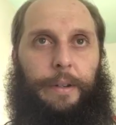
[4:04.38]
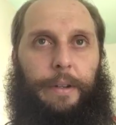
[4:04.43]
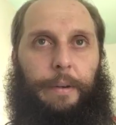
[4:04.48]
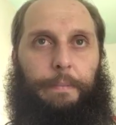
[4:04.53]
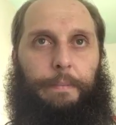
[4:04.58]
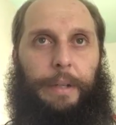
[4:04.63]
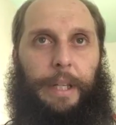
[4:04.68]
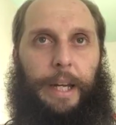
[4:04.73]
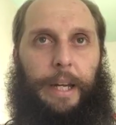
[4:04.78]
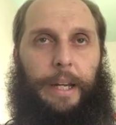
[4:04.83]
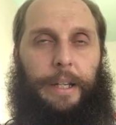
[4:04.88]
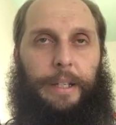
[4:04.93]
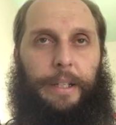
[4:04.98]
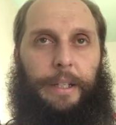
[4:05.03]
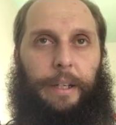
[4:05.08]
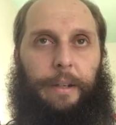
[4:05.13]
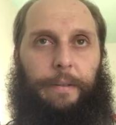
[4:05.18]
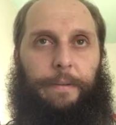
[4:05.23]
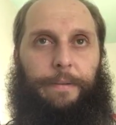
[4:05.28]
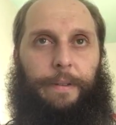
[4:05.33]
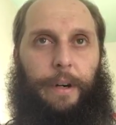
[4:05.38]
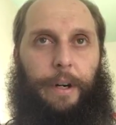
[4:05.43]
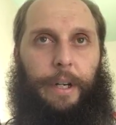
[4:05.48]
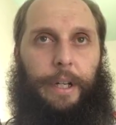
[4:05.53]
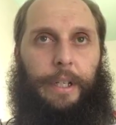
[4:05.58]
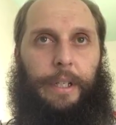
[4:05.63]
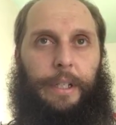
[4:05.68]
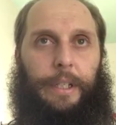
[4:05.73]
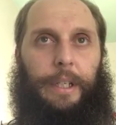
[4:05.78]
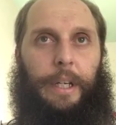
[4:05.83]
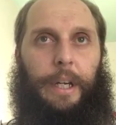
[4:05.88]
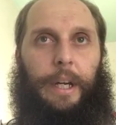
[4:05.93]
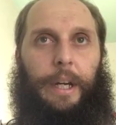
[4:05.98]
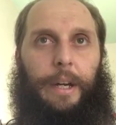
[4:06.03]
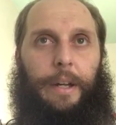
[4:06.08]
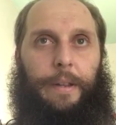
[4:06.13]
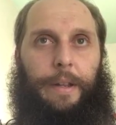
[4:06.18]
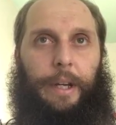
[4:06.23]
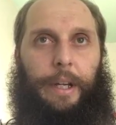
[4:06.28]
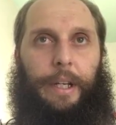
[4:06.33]
the blazing furnace,
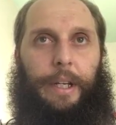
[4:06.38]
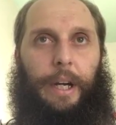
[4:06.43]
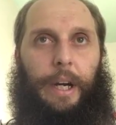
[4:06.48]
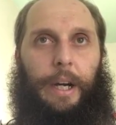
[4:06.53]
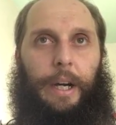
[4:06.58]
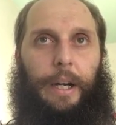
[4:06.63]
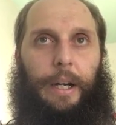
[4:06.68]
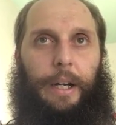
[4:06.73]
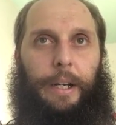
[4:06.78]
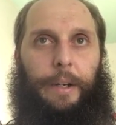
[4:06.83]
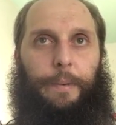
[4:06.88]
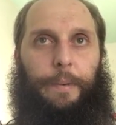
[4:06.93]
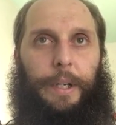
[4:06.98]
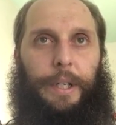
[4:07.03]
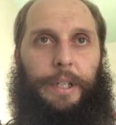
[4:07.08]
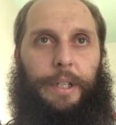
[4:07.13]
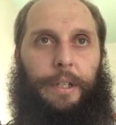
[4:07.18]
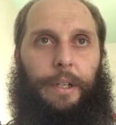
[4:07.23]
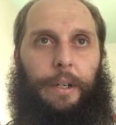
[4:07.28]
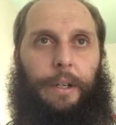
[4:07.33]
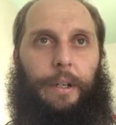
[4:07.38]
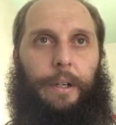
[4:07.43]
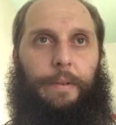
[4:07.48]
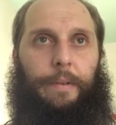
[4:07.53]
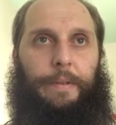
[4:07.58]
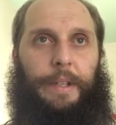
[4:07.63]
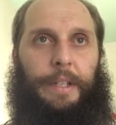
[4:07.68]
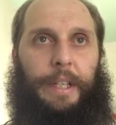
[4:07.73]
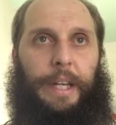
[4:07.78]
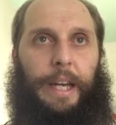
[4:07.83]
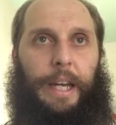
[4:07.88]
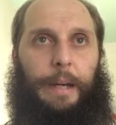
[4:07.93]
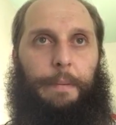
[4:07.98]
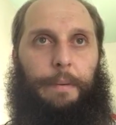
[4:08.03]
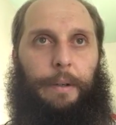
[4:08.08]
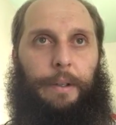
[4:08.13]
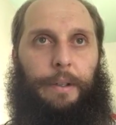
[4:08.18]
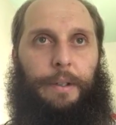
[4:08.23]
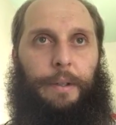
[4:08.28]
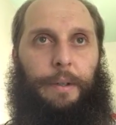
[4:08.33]
the God we serve is
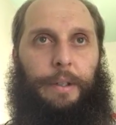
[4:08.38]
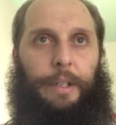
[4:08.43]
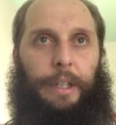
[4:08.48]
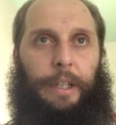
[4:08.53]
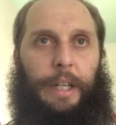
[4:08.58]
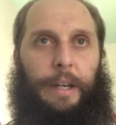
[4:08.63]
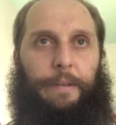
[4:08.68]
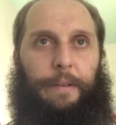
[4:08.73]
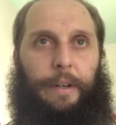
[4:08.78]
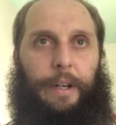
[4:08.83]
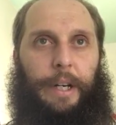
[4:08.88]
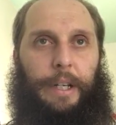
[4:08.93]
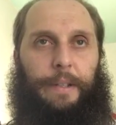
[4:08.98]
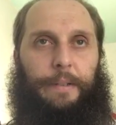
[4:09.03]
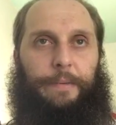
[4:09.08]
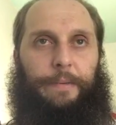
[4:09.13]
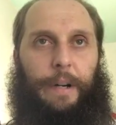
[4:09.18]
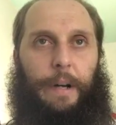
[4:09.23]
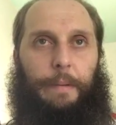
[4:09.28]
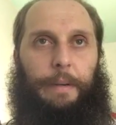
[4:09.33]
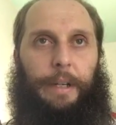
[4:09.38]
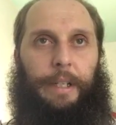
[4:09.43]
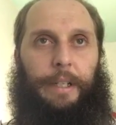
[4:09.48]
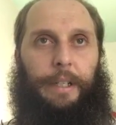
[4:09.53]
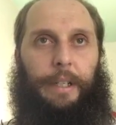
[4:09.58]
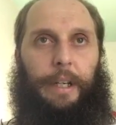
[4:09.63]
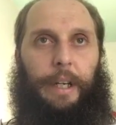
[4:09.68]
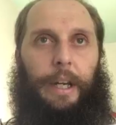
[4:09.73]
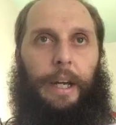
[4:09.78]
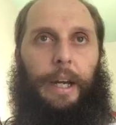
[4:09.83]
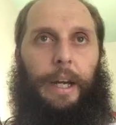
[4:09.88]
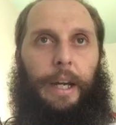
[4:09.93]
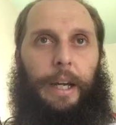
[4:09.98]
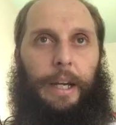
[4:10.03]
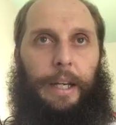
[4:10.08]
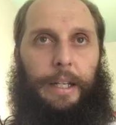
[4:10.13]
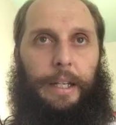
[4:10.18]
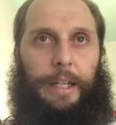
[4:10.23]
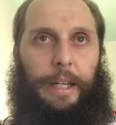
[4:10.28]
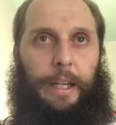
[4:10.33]
able to deliver us from it,
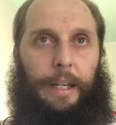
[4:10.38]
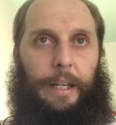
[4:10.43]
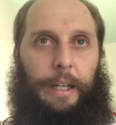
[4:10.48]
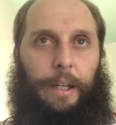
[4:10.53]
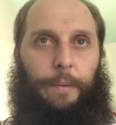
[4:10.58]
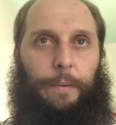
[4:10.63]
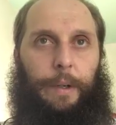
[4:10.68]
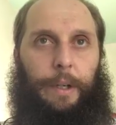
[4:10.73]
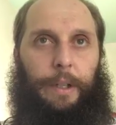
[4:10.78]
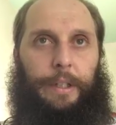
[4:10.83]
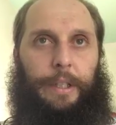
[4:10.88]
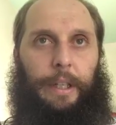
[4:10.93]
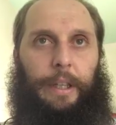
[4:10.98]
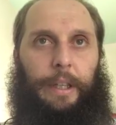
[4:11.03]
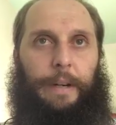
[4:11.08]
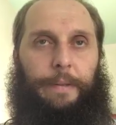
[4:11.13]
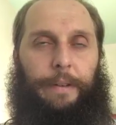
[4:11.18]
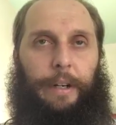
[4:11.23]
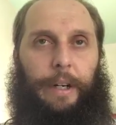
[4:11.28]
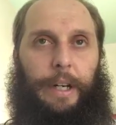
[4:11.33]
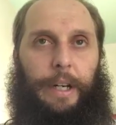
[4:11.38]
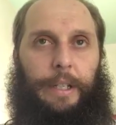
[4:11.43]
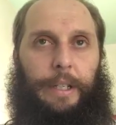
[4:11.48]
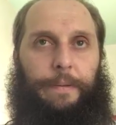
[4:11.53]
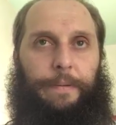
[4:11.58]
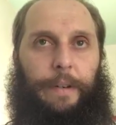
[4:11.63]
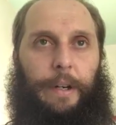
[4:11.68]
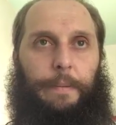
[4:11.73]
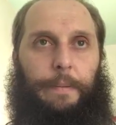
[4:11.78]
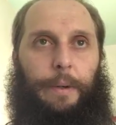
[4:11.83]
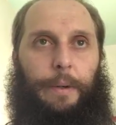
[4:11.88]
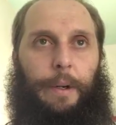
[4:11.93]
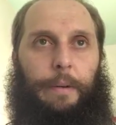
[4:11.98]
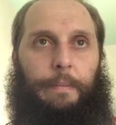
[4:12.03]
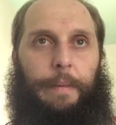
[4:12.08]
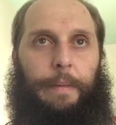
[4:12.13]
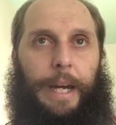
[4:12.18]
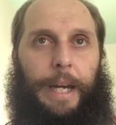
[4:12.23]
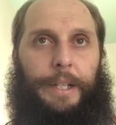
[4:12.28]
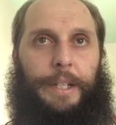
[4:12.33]
and he will deliver us from your
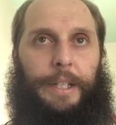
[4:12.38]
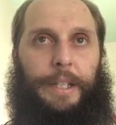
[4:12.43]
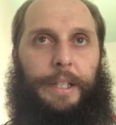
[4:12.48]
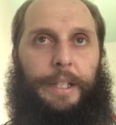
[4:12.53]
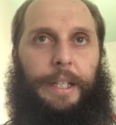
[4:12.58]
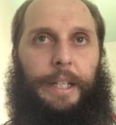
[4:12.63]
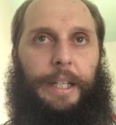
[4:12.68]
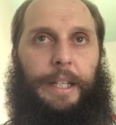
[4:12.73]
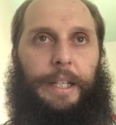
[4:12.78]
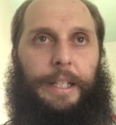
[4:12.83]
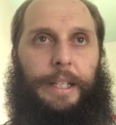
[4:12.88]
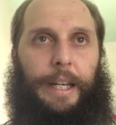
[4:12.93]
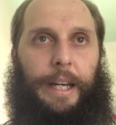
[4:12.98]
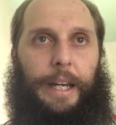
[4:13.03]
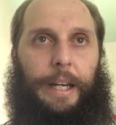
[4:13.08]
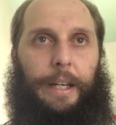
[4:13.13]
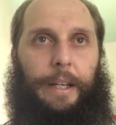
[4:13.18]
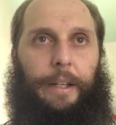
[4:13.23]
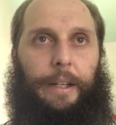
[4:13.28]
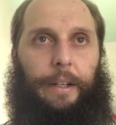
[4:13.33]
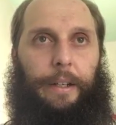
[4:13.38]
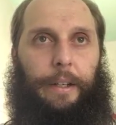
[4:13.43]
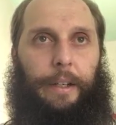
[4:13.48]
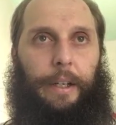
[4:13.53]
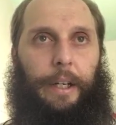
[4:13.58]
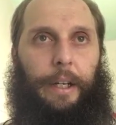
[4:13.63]
Majesty's hand.